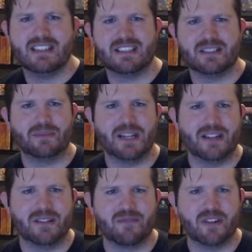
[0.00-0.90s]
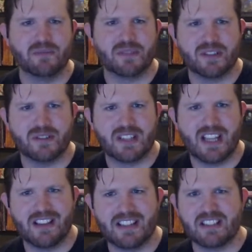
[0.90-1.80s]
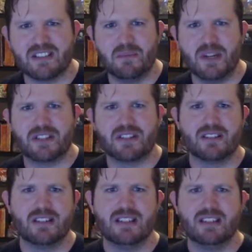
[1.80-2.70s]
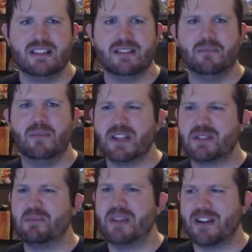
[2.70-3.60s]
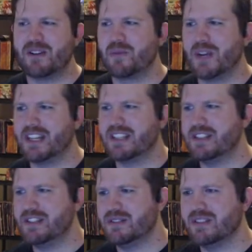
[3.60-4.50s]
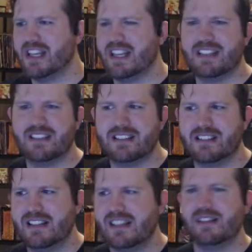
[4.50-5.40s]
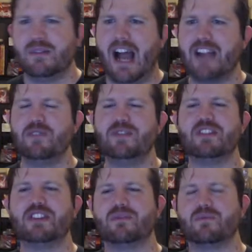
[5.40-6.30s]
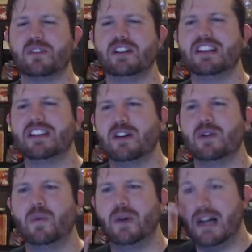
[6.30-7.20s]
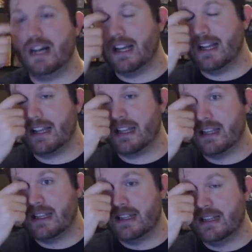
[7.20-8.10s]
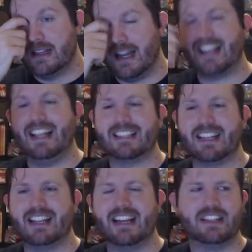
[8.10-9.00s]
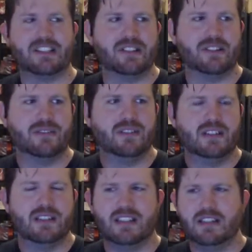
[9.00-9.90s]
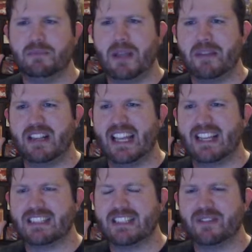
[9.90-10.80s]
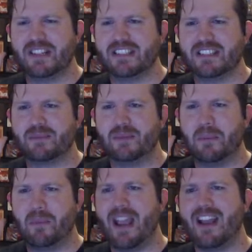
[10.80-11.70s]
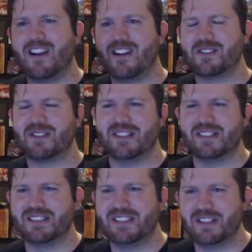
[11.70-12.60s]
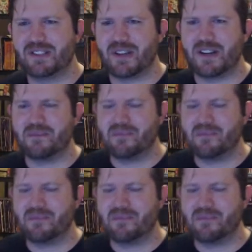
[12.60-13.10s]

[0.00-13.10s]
is better, from 2 count. This is a much better way to do that. I don't even really know why. I guess I kind of do. It may be legacy reasons, but pairs in C#, I